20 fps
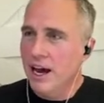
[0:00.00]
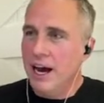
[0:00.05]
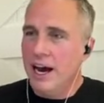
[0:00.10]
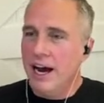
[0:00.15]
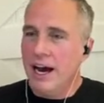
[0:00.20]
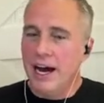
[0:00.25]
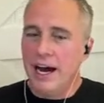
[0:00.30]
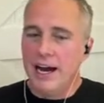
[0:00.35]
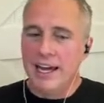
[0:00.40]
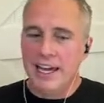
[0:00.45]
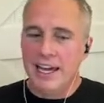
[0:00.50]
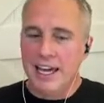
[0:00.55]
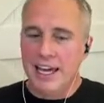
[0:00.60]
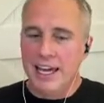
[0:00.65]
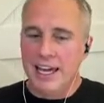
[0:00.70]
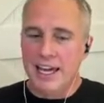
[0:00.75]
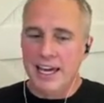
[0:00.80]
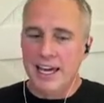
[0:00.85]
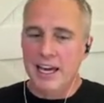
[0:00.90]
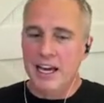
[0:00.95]
Uh,
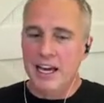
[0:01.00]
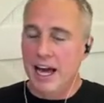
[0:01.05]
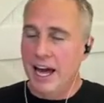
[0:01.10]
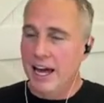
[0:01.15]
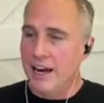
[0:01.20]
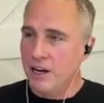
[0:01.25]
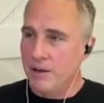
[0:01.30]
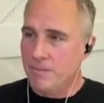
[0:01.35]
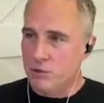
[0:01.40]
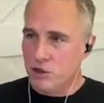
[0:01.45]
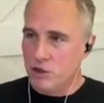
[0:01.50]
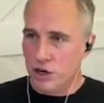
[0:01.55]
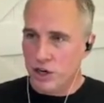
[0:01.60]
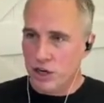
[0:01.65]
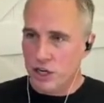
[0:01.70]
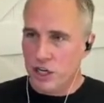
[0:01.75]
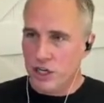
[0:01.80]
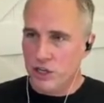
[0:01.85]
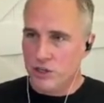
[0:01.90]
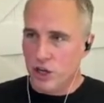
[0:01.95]
he ended up
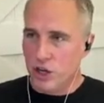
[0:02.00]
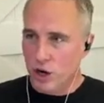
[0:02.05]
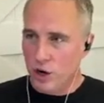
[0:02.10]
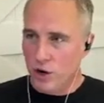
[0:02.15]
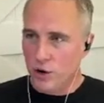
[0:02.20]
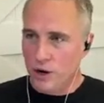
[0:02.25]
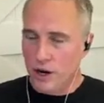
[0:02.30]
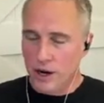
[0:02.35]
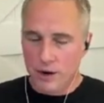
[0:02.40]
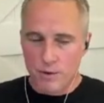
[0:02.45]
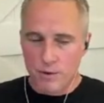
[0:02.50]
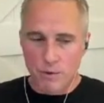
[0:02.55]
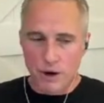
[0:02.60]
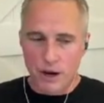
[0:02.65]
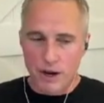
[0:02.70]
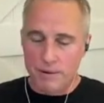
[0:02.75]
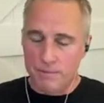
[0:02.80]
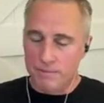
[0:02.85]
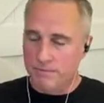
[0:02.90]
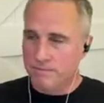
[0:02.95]
starting his own,
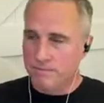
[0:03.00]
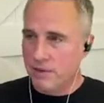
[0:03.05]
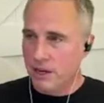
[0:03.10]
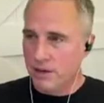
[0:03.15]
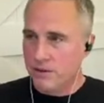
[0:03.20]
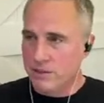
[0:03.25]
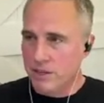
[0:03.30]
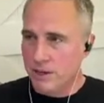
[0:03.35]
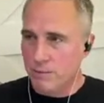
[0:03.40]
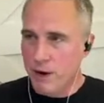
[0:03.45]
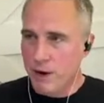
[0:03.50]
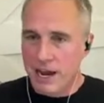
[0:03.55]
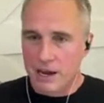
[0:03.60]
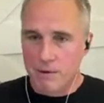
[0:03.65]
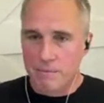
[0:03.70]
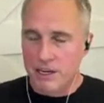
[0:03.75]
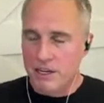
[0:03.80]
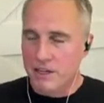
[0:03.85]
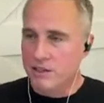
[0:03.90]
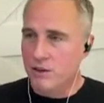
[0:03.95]
um, I would say
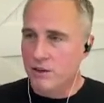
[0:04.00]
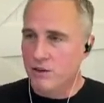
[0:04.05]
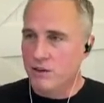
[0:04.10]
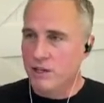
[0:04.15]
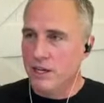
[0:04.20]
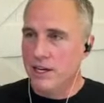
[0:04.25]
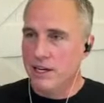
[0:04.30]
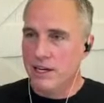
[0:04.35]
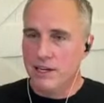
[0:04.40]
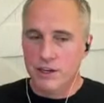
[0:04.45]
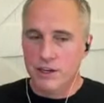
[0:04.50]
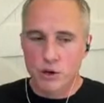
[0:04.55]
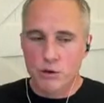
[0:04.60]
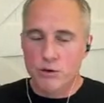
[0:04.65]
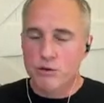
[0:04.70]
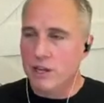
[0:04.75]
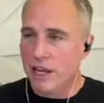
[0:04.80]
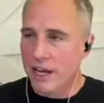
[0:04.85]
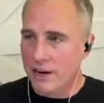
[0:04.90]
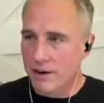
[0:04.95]
rag, but his own uh,
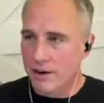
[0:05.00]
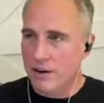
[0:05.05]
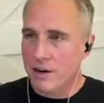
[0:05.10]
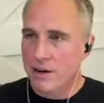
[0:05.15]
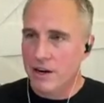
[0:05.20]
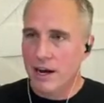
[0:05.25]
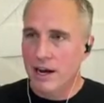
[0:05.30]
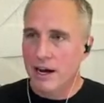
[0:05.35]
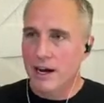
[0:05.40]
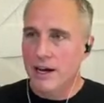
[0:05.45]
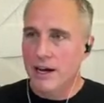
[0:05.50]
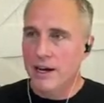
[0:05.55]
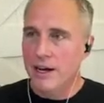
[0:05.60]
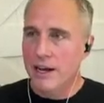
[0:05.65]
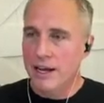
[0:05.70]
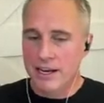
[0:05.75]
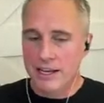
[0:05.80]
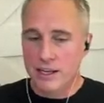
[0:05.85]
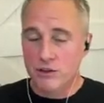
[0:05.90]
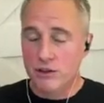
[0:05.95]
newsletter, uh,
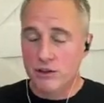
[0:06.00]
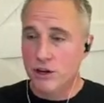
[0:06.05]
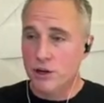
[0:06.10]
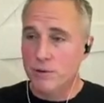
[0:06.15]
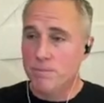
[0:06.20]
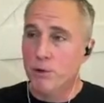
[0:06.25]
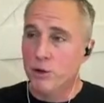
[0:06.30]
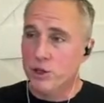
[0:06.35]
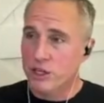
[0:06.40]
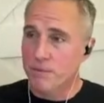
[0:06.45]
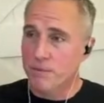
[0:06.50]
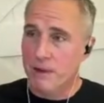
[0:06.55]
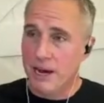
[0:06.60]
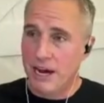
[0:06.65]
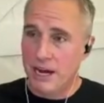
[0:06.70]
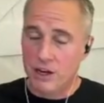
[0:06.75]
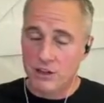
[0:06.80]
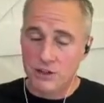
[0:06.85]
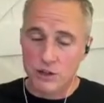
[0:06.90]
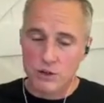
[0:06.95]
and he started pushing
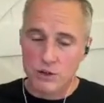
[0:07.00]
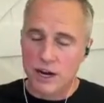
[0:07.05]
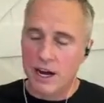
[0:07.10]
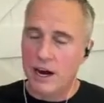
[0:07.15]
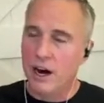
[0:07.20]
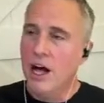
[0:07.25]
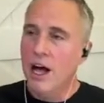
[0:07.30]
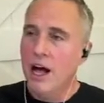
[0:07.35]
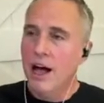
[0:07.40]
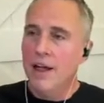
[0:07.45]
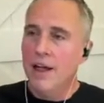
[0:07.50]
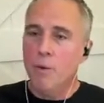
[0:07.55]
back on the trial.